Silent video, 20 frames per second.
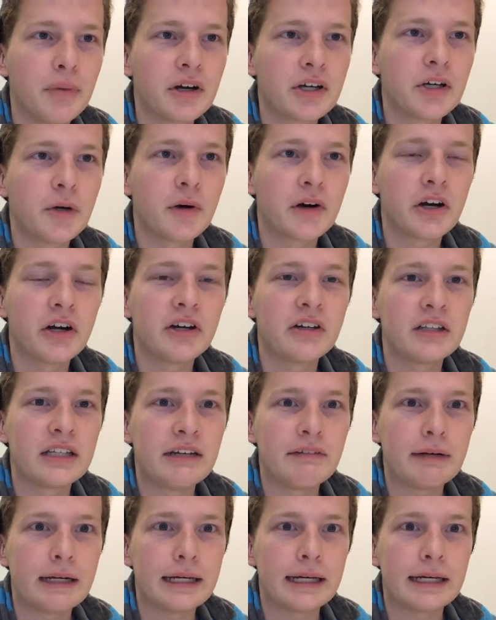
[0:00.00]
Book you are
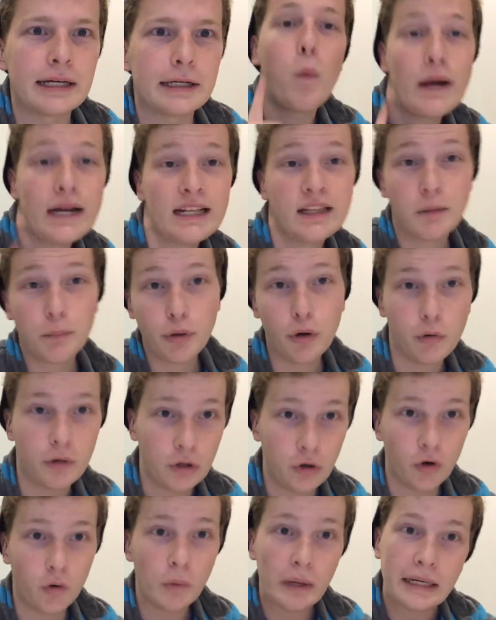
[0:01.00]
currently reading? Winnie the Pooh
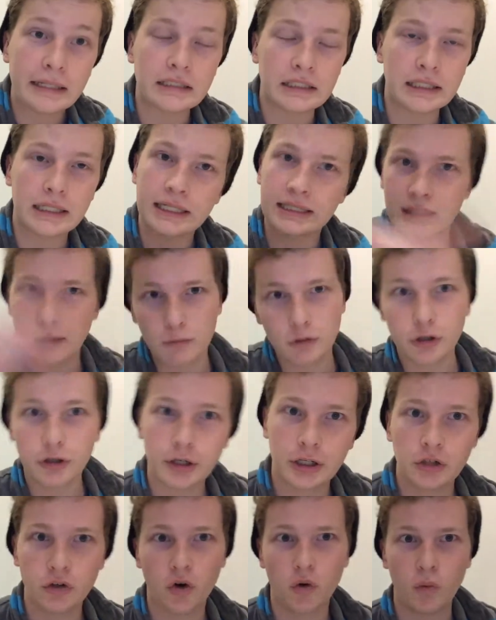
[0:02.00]
in Norwegian, because I'm
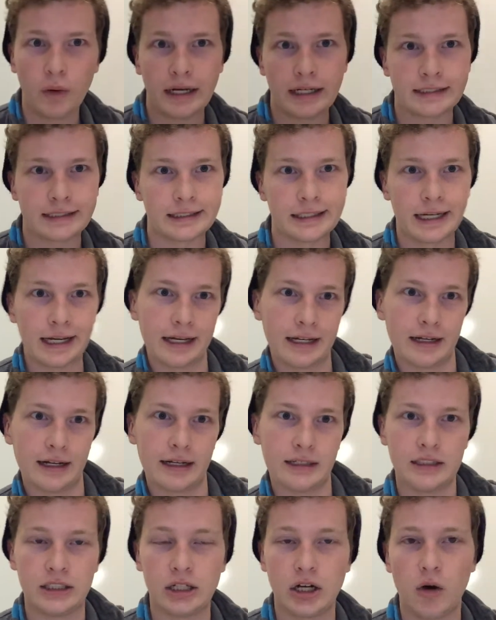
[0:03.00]
learning Norwegian,
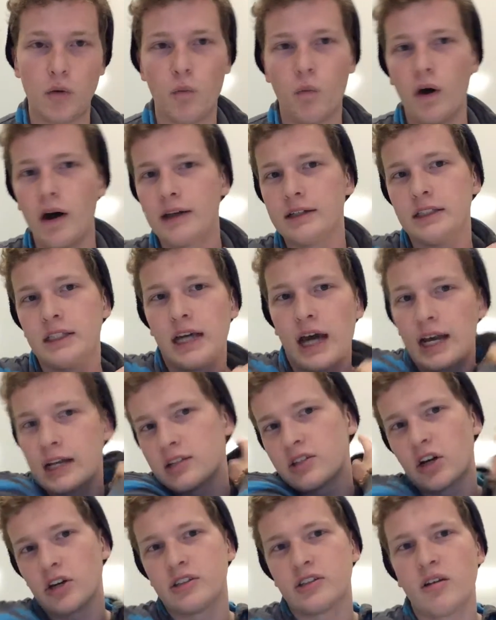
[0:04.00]
and you know what? You got
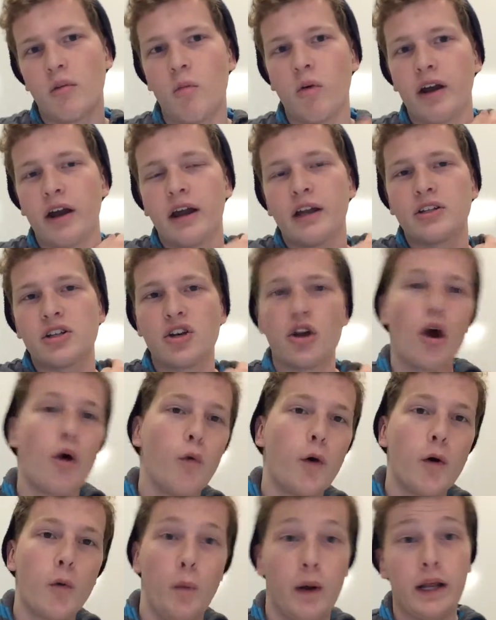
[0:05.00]
to start somewhere. And you know
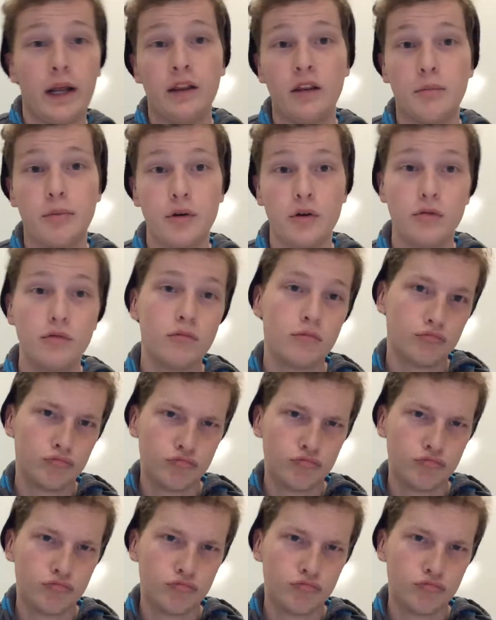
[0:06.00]
what? Winnie the Pooh.